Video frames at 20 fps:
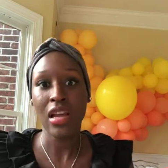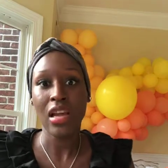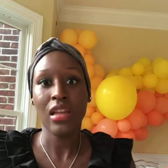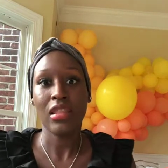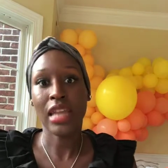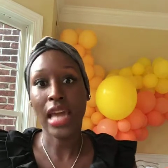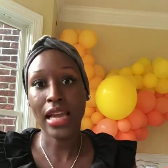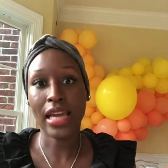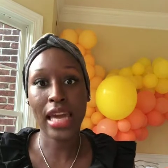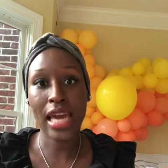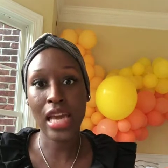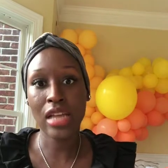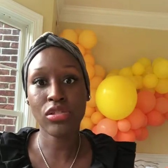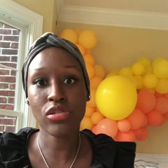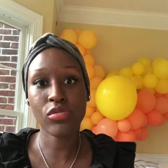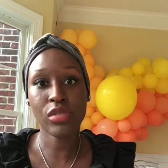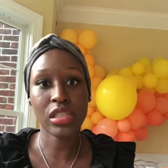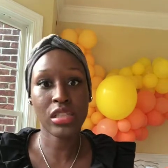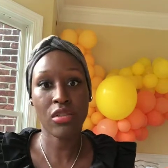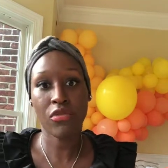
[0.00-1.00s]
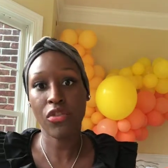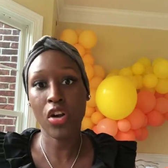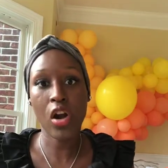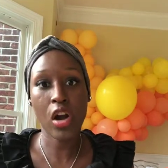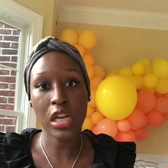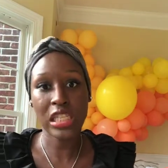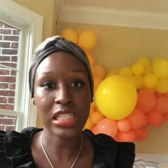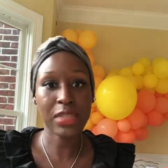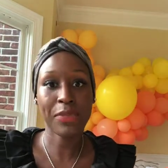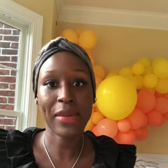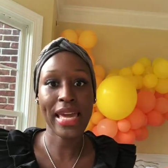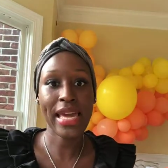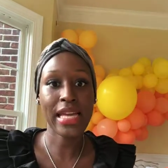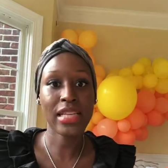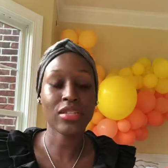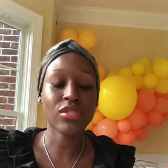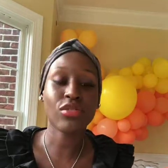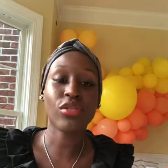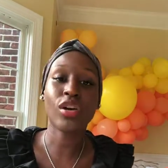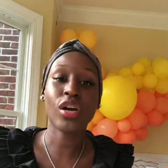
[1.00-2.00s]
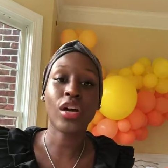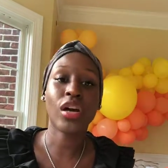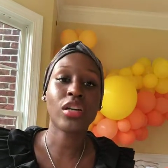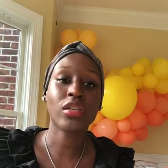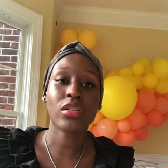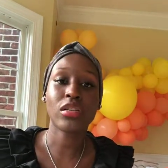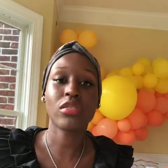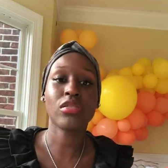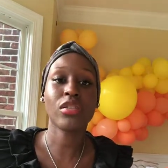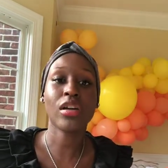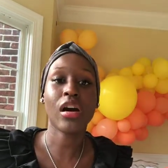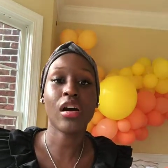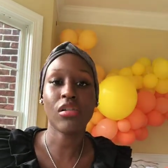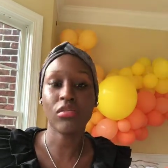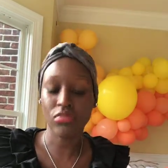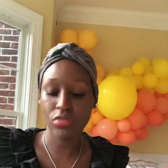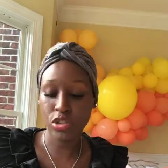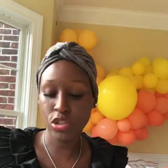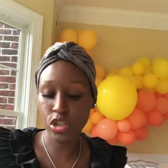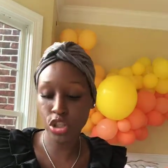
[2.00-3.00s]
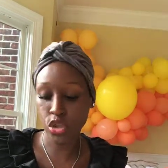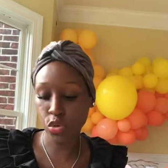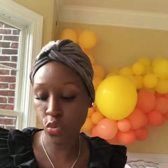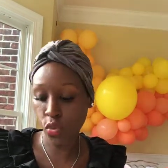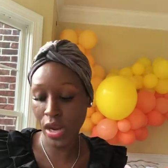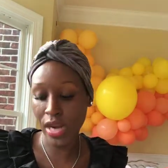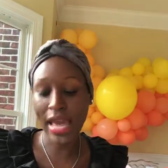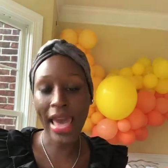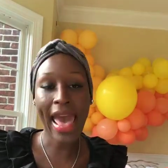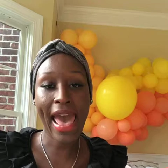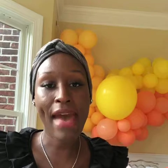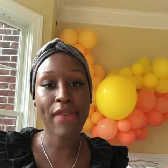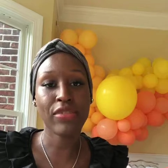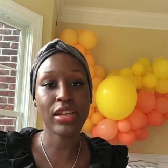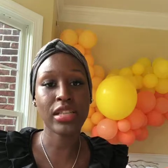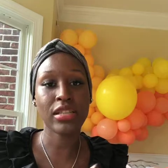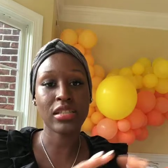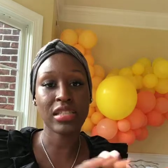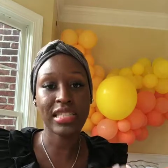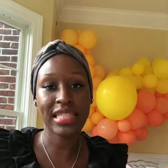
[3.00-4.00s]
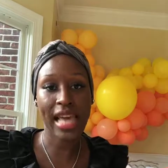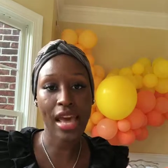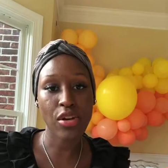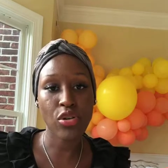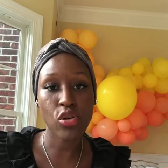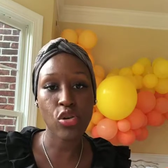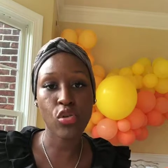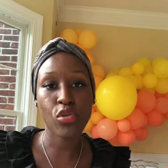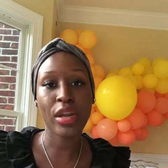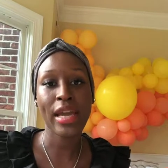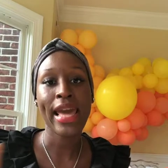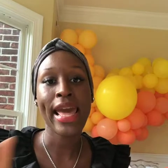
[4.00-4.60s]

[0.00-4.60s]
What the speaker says: that candle is in the wrong space, or, you know, you just want to have it settled